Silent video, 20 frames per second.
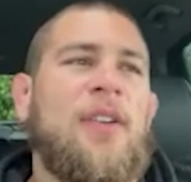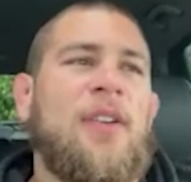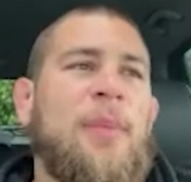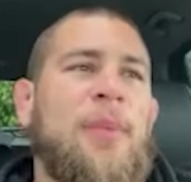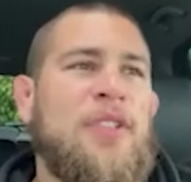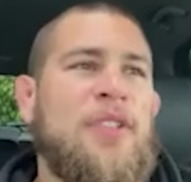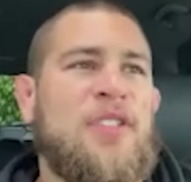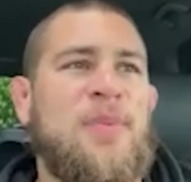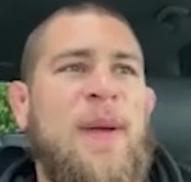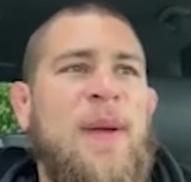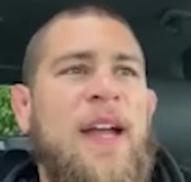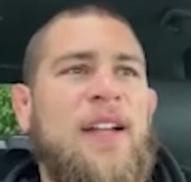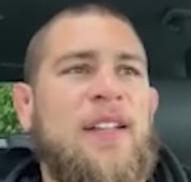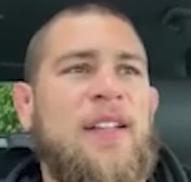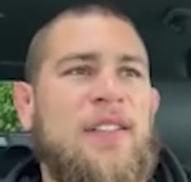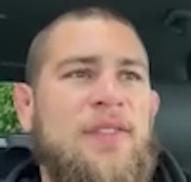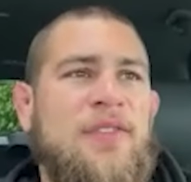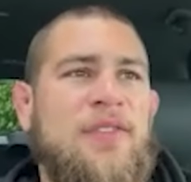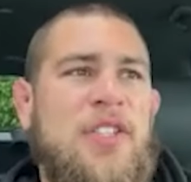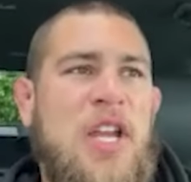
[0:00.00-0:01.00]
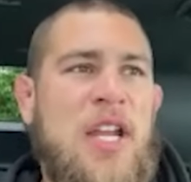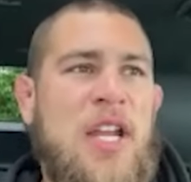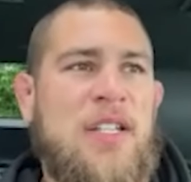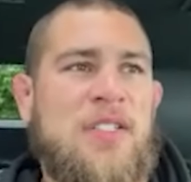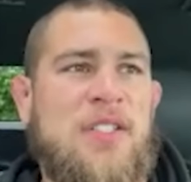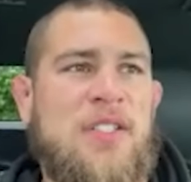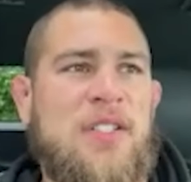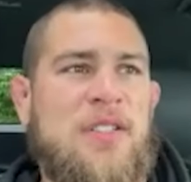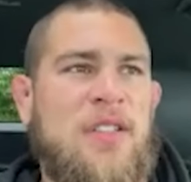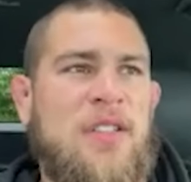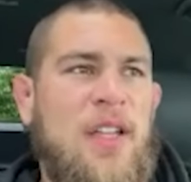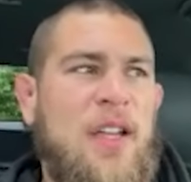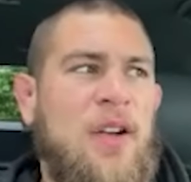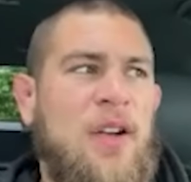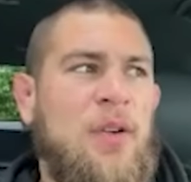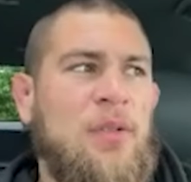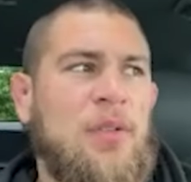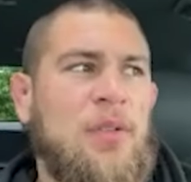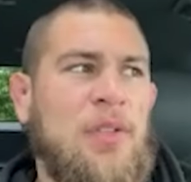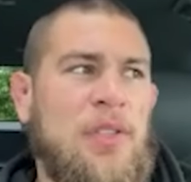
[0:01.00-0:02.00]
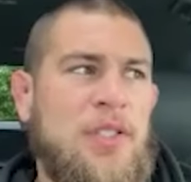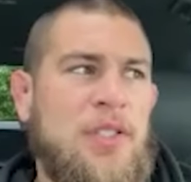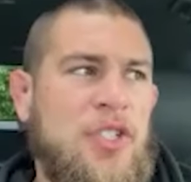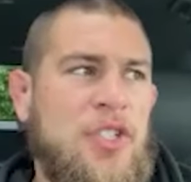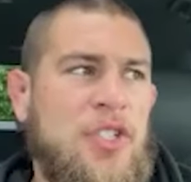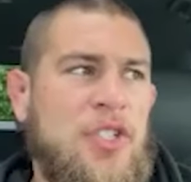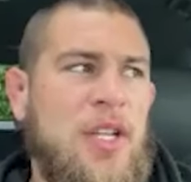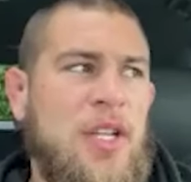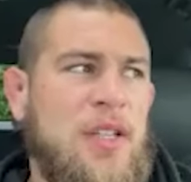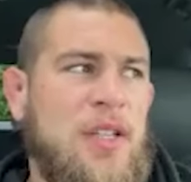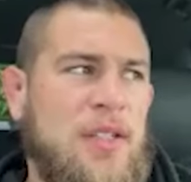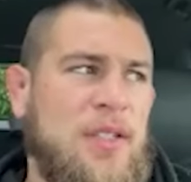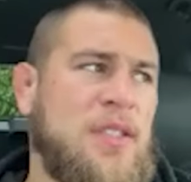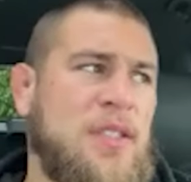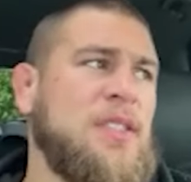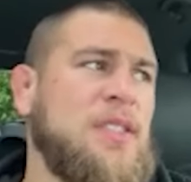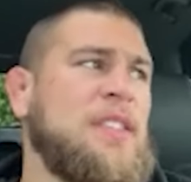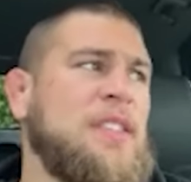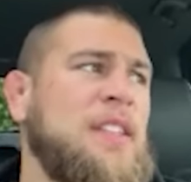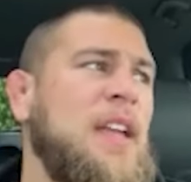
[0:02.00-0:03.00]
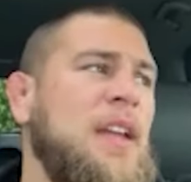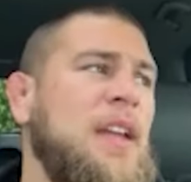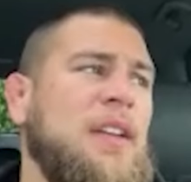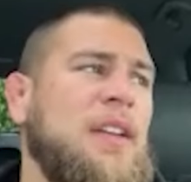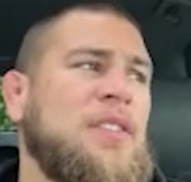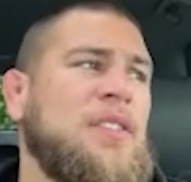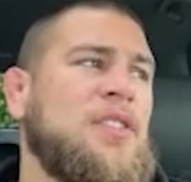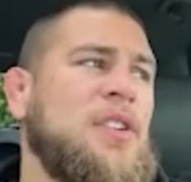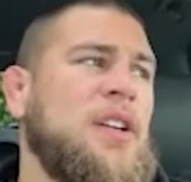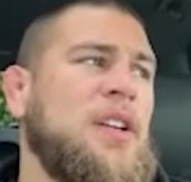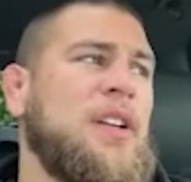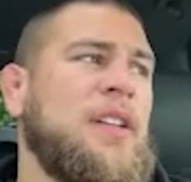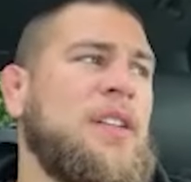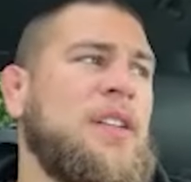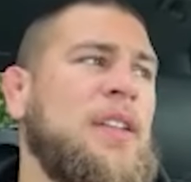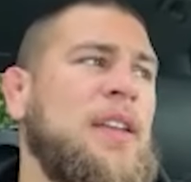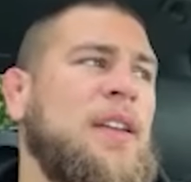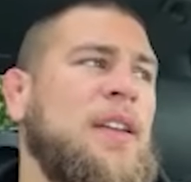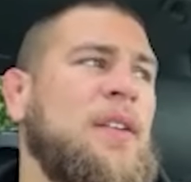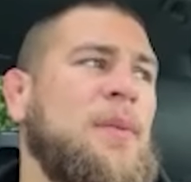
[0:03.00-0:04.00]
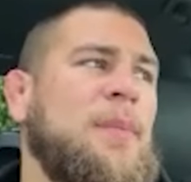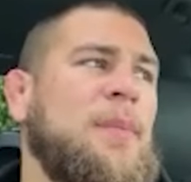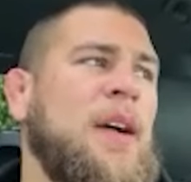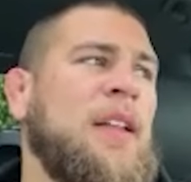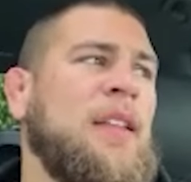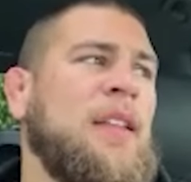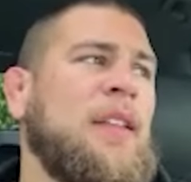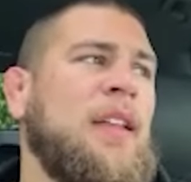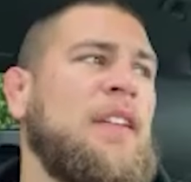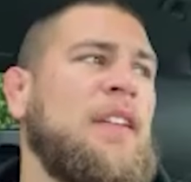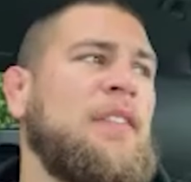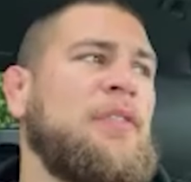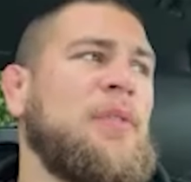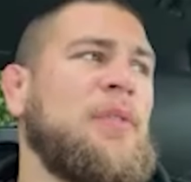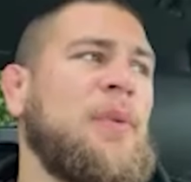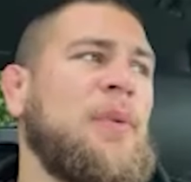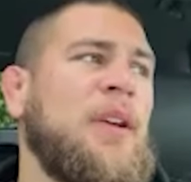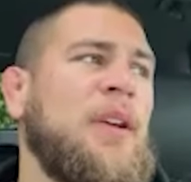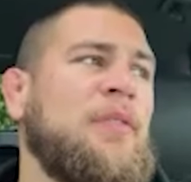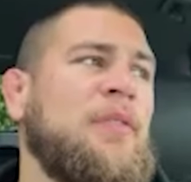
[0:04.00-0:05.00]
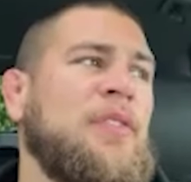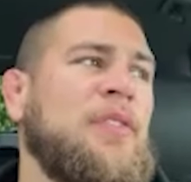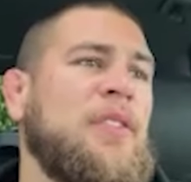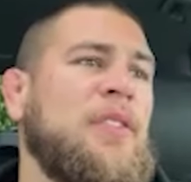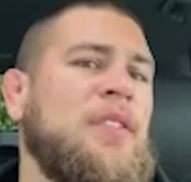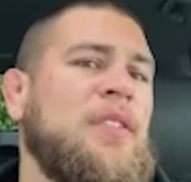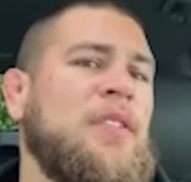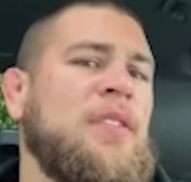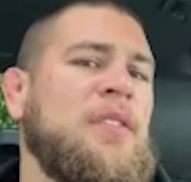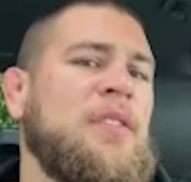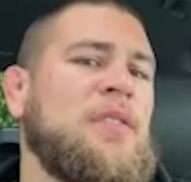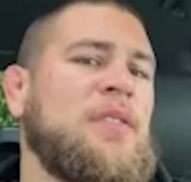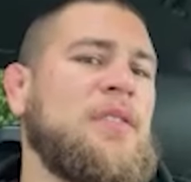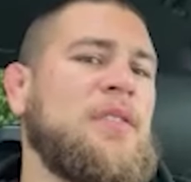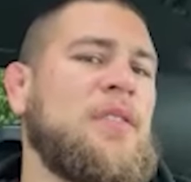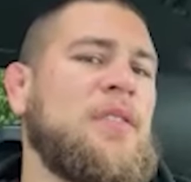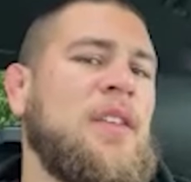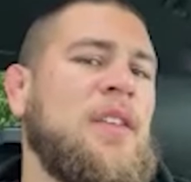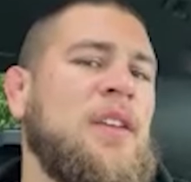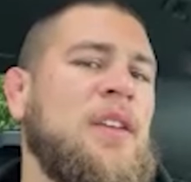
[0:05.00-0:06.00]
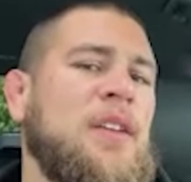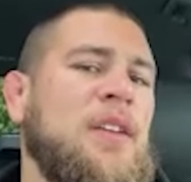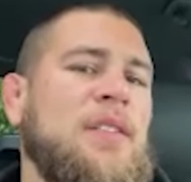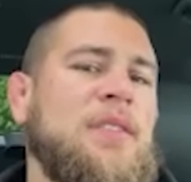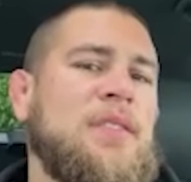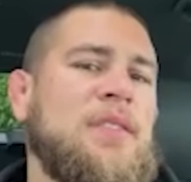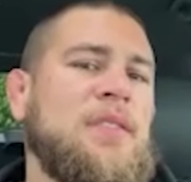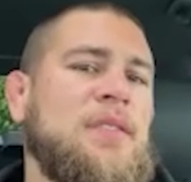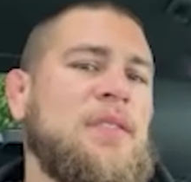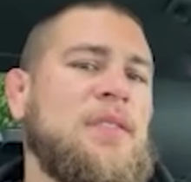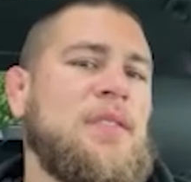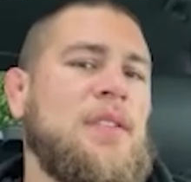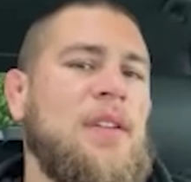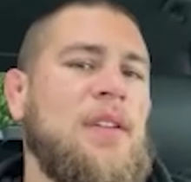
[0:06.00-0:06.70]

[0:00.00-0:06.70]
perspective changes. Like, holy shit, the state is trying to take my life away for these things.